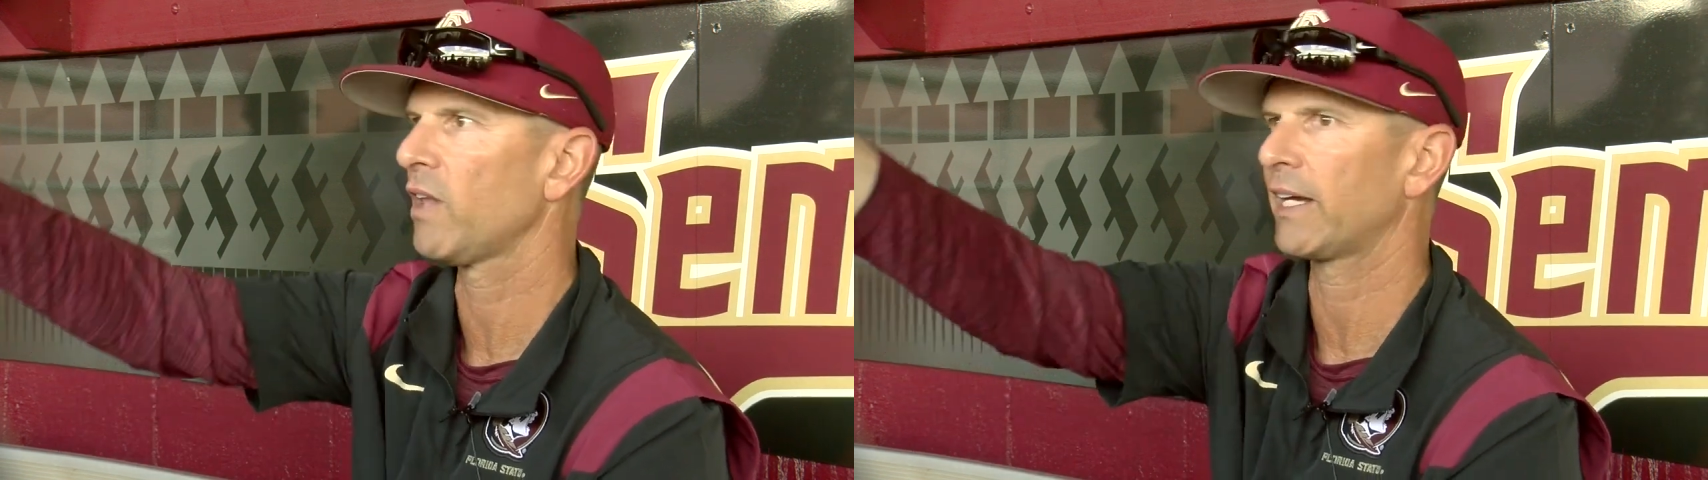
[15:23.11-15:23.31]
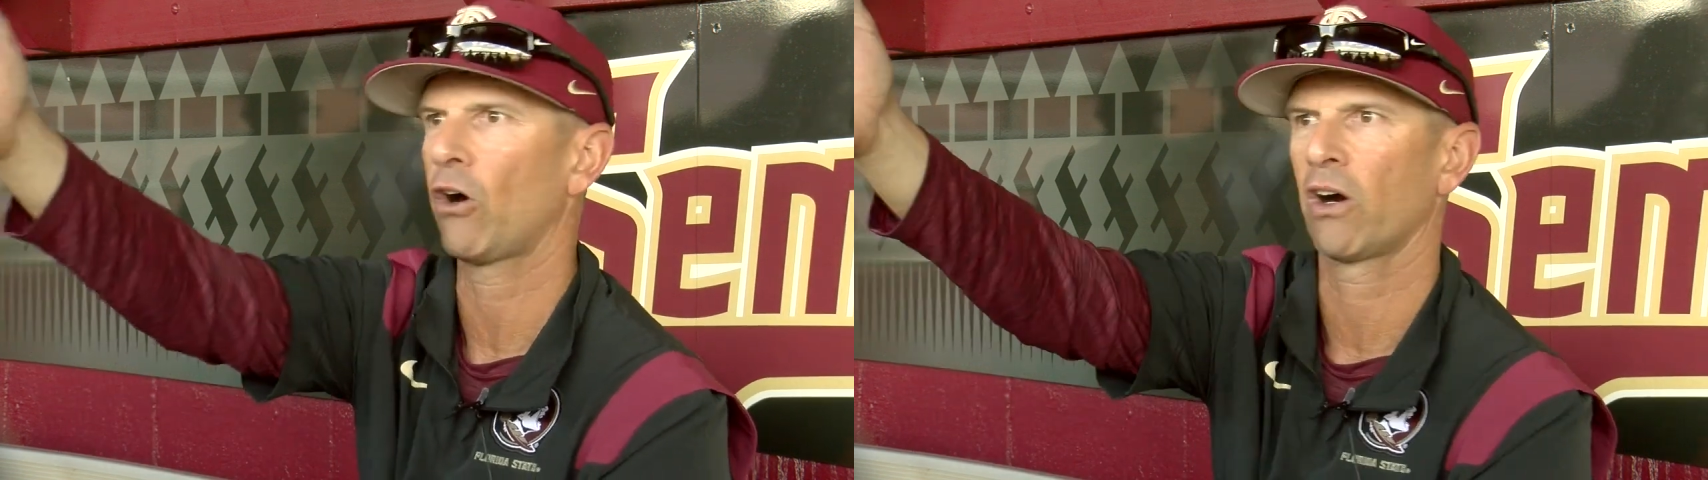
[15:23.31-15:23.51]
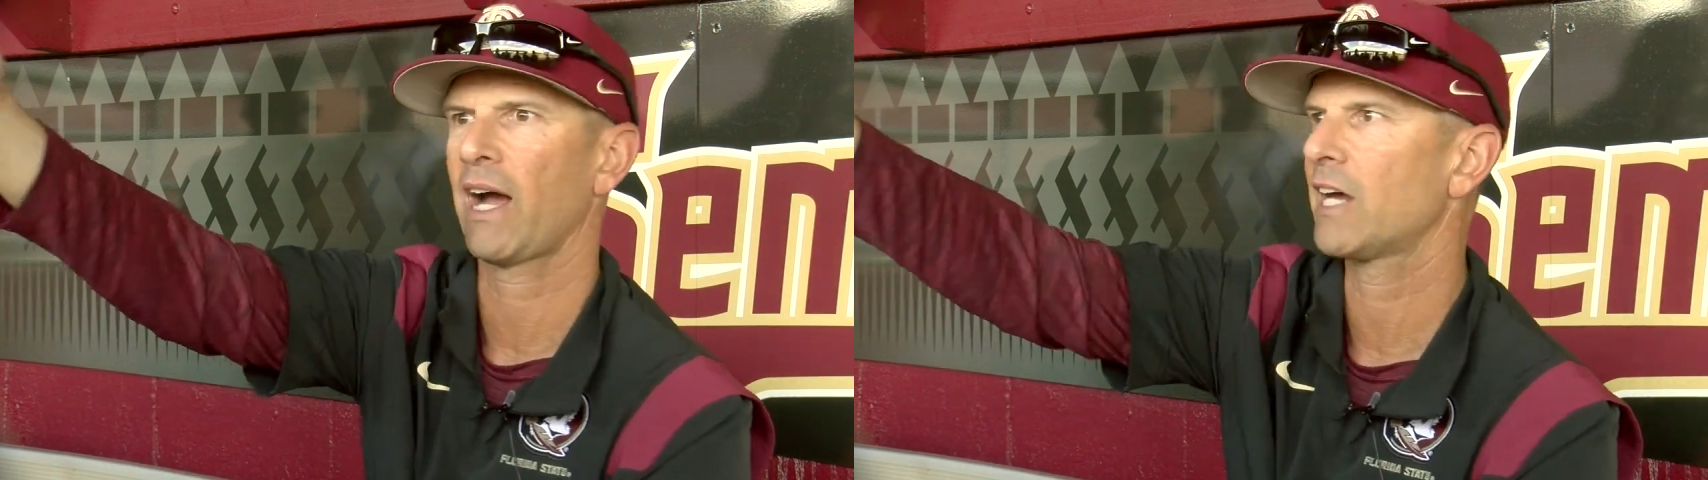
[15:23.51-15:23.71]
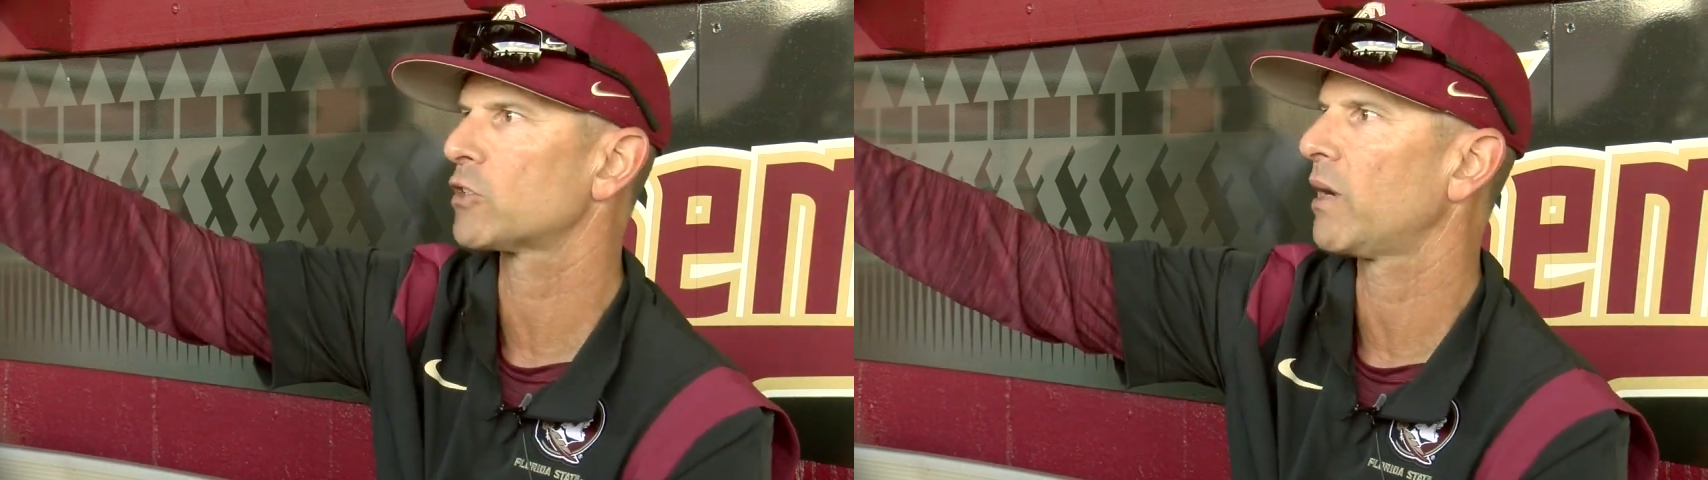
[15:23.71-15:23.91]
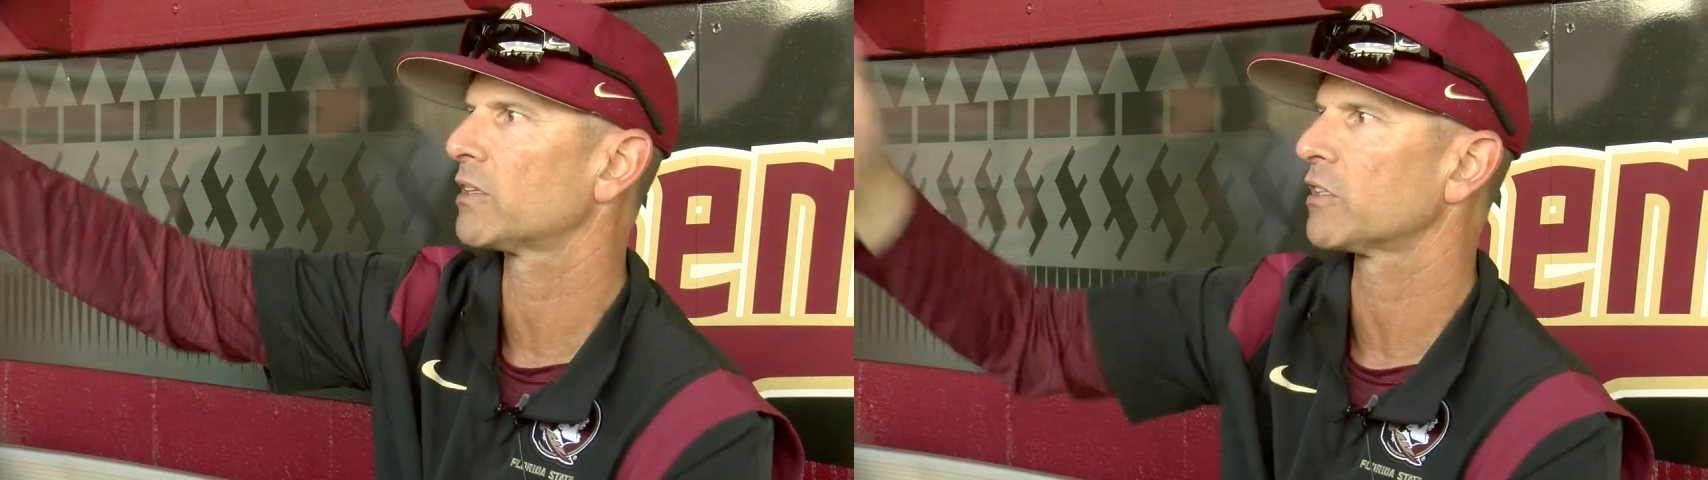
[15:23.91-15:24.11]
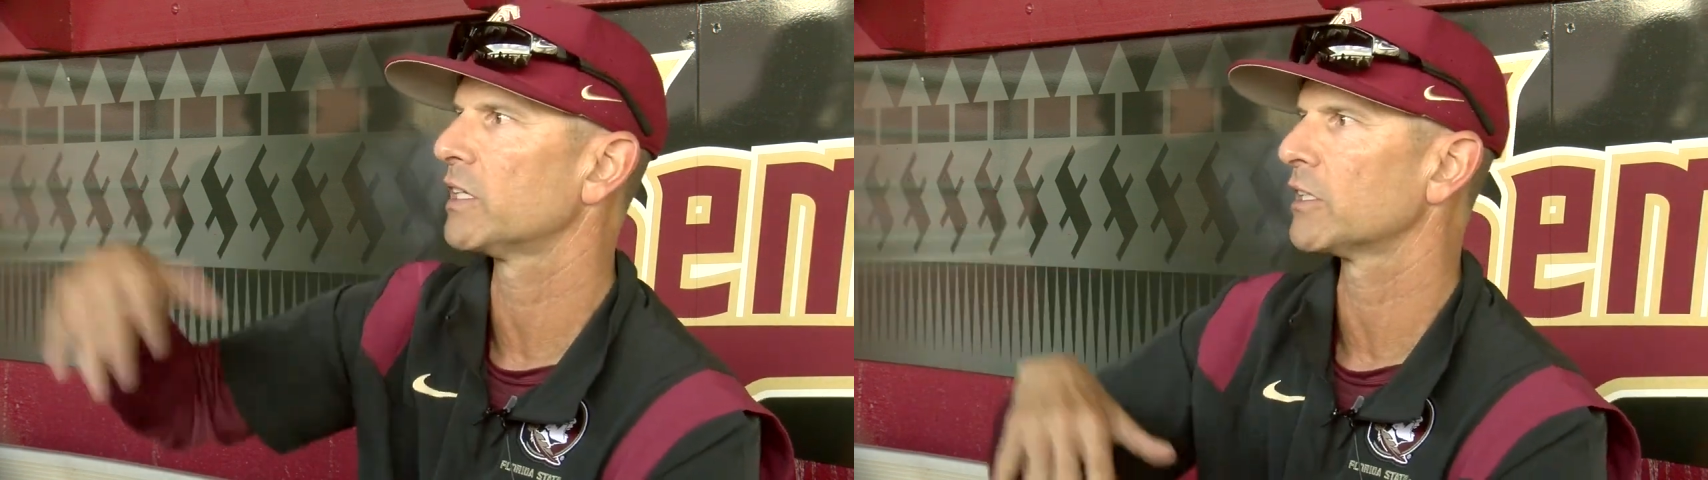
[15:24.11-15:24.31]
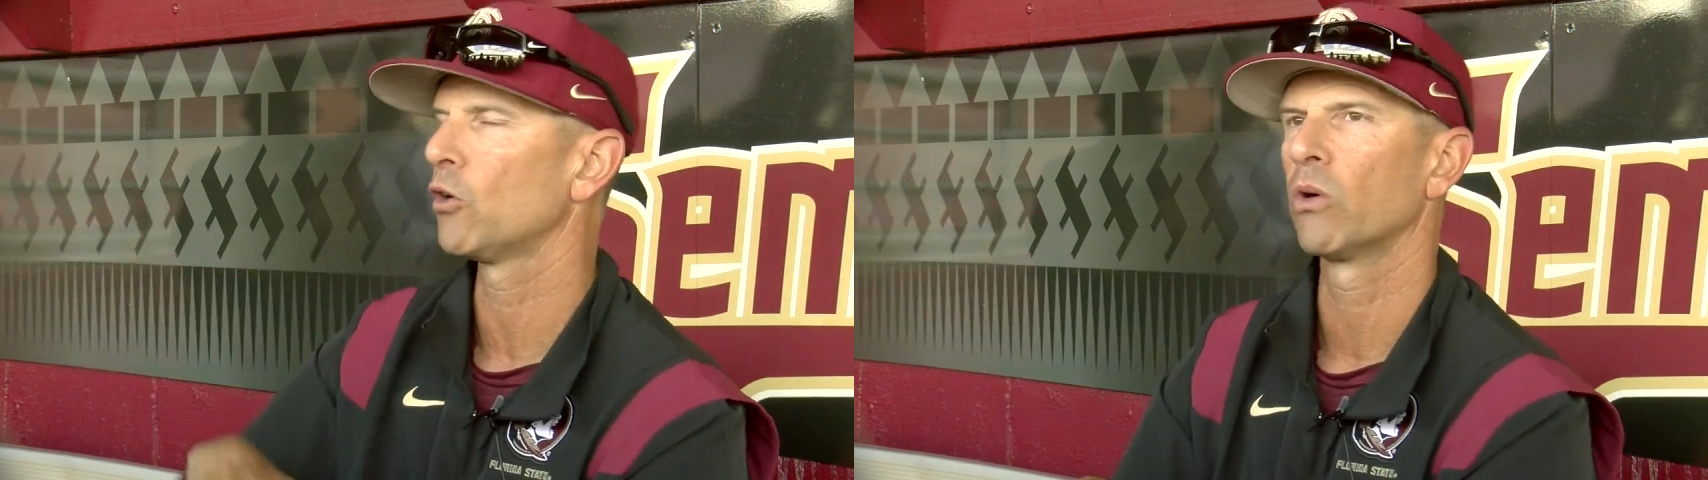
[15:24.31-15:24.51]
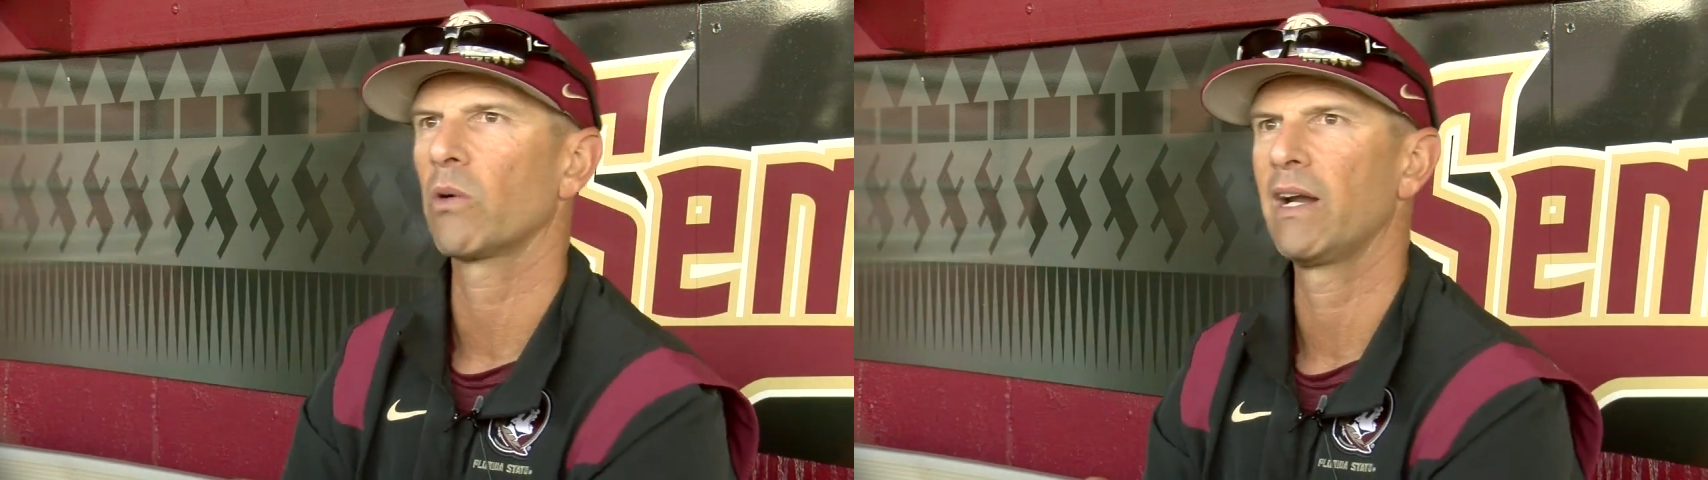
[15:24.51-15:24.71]
like our guys are out there getting
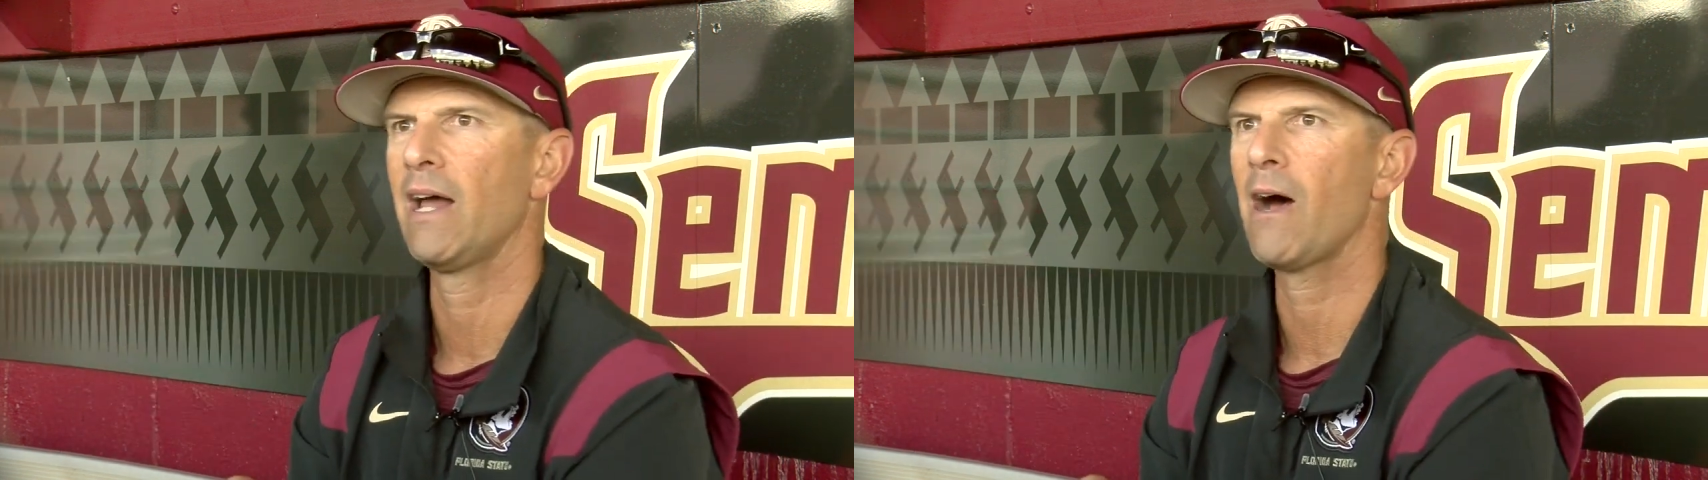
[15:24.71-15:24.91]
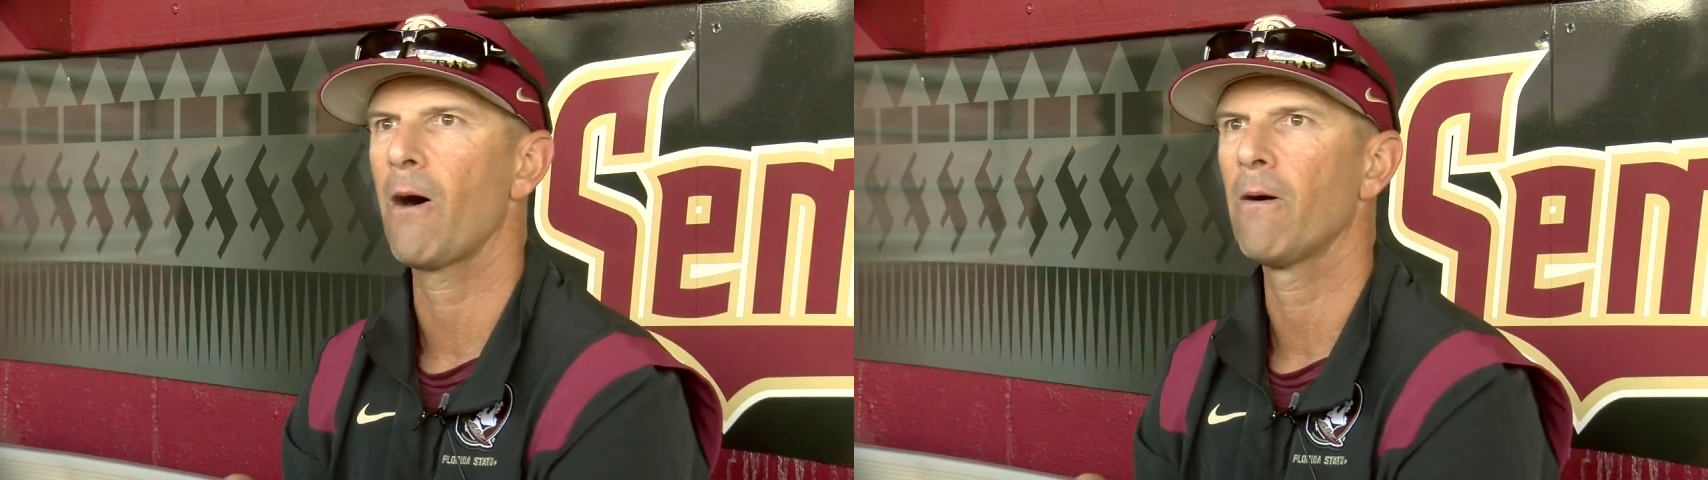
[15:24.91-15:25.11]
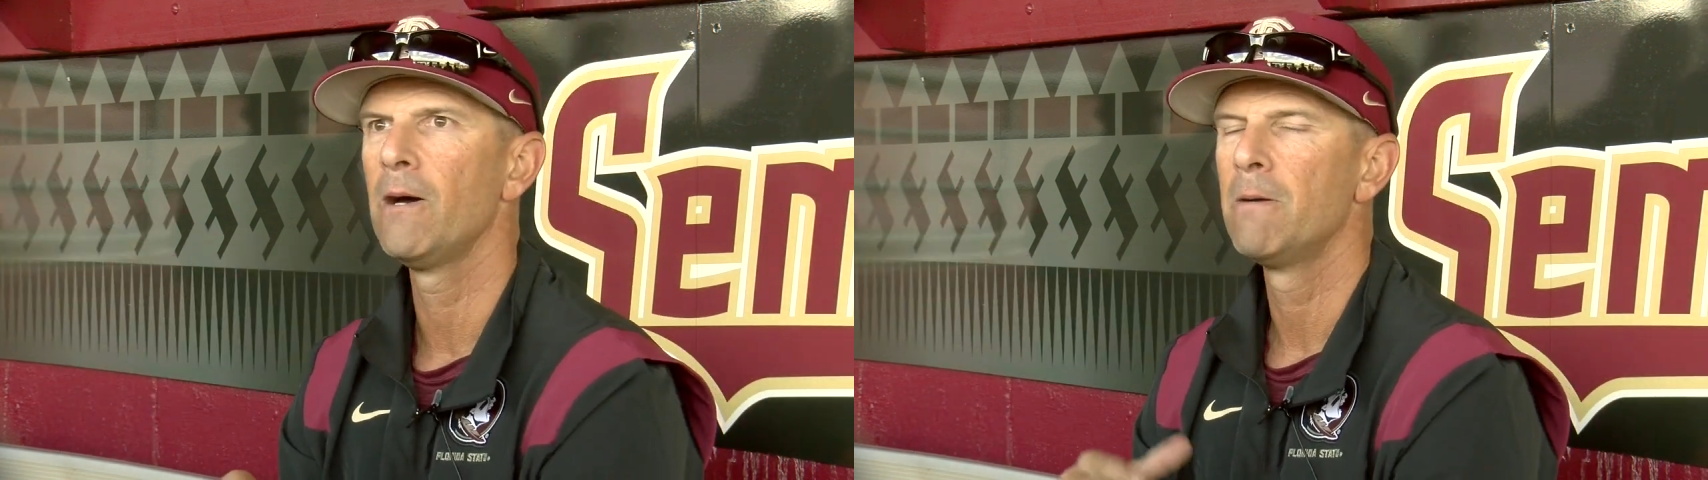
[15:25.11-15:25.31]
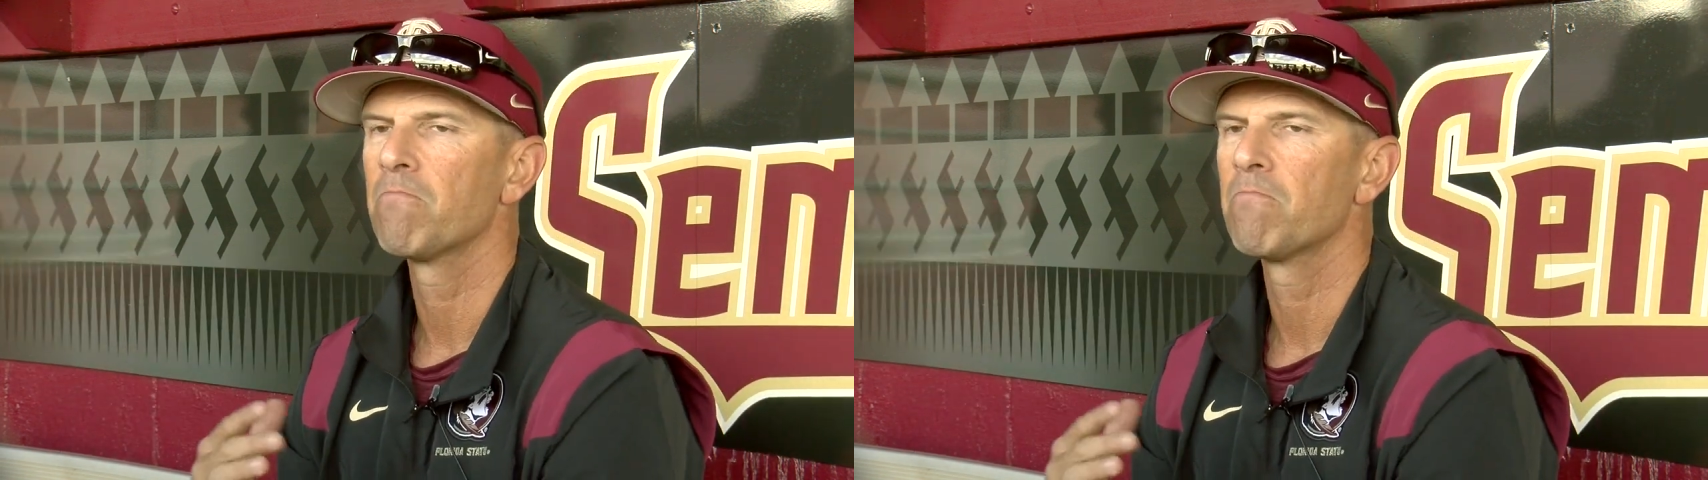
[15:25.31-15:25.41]
going right now,